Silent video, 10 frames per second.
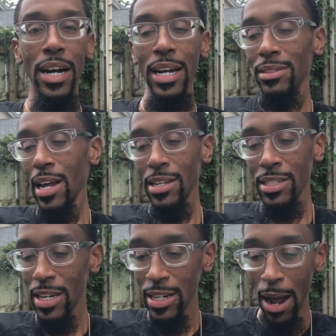I, I
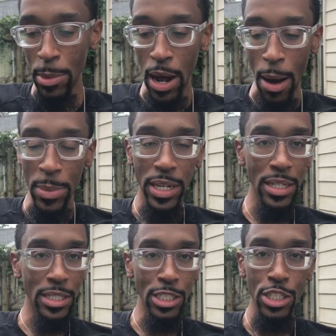said, I'm going to
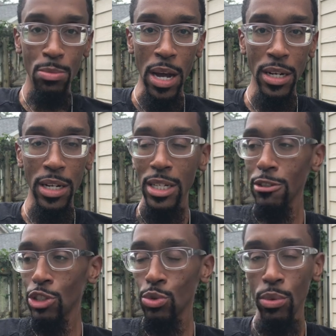get, this is my cut.
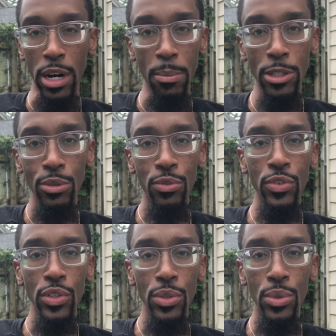This is what I'm going to do for
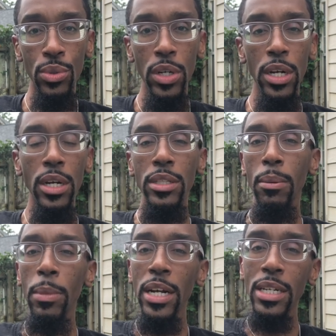you. The
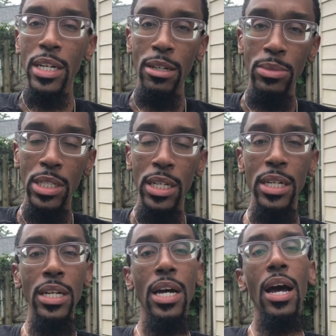money comes
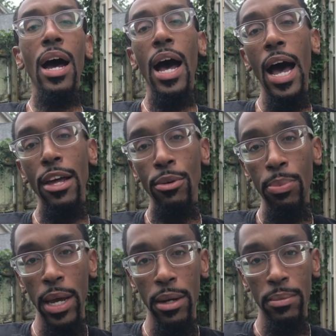in, how you
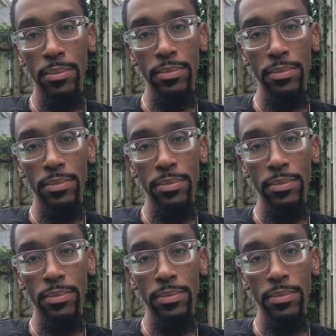pay them.